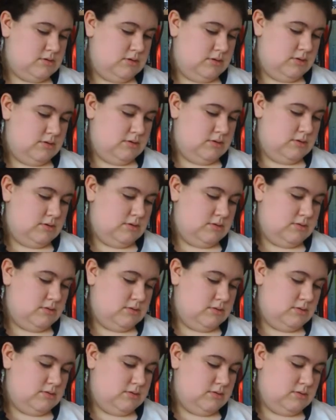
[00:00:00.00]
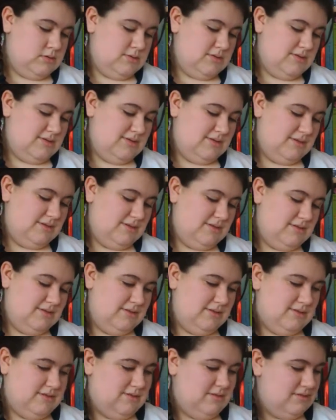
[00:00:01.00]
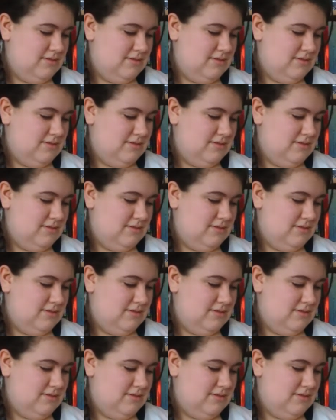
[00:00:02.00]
[no speech]